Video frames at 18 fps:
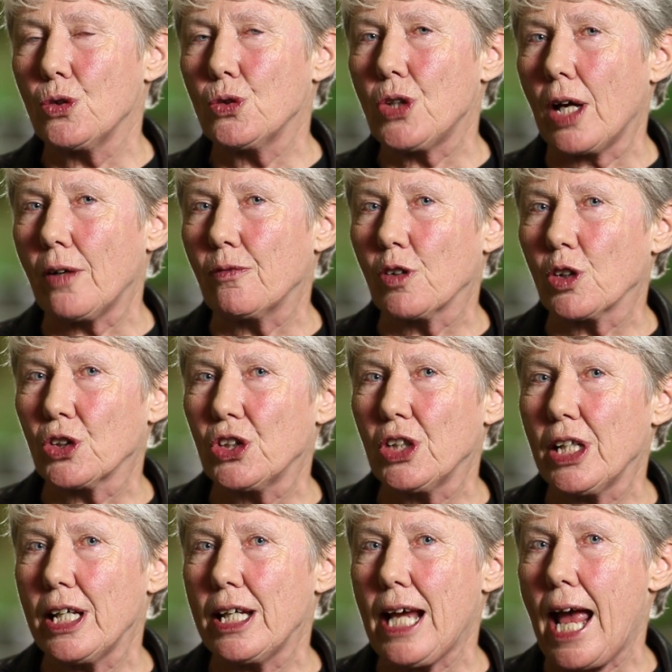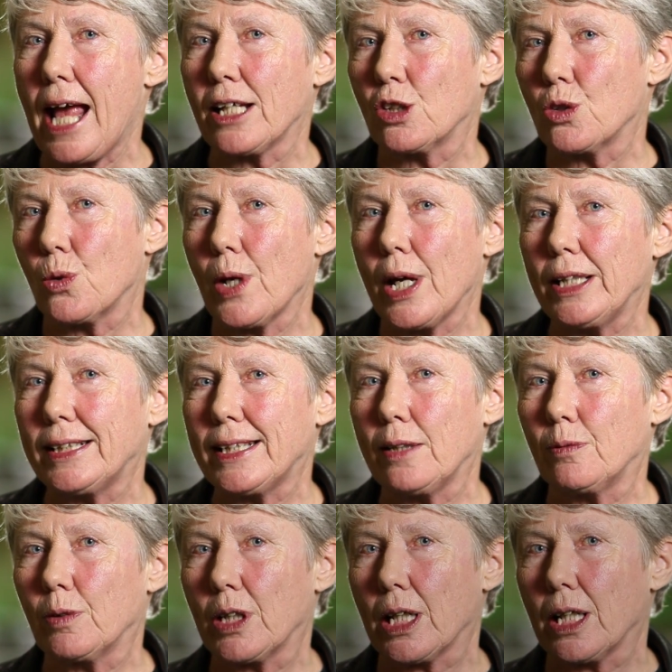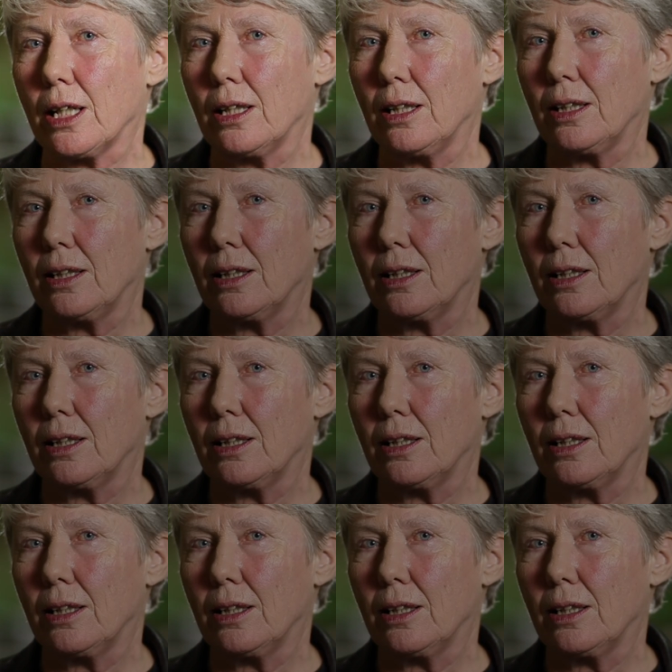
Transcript: Through diversity and creativity.